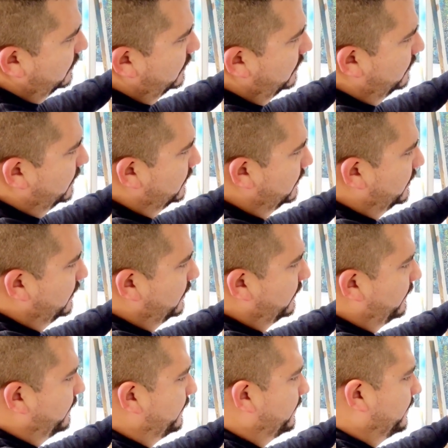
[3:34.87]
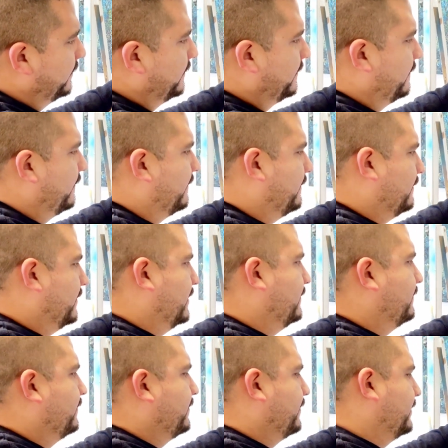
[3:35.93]
in the middle here, right?
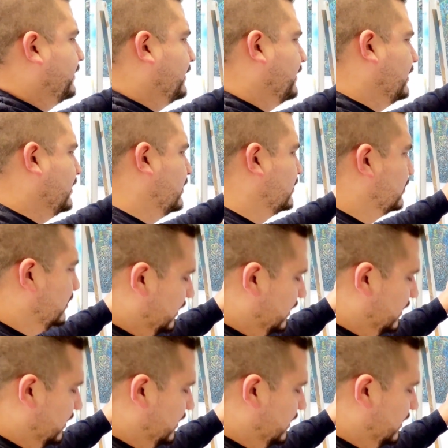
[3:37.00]
So